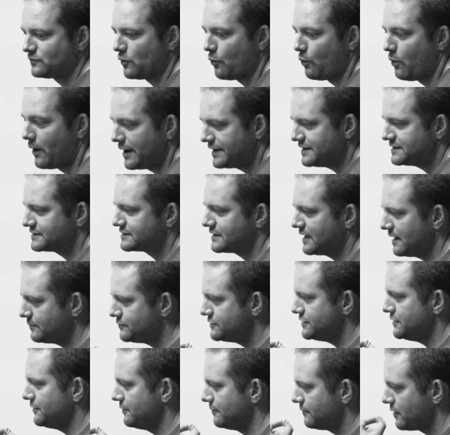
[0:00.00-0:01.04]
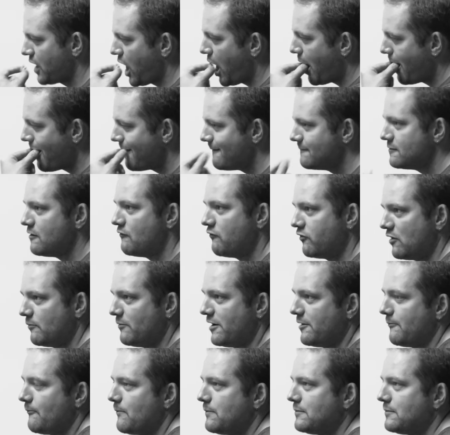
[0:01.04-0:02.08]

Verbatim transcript: What has kept you from it?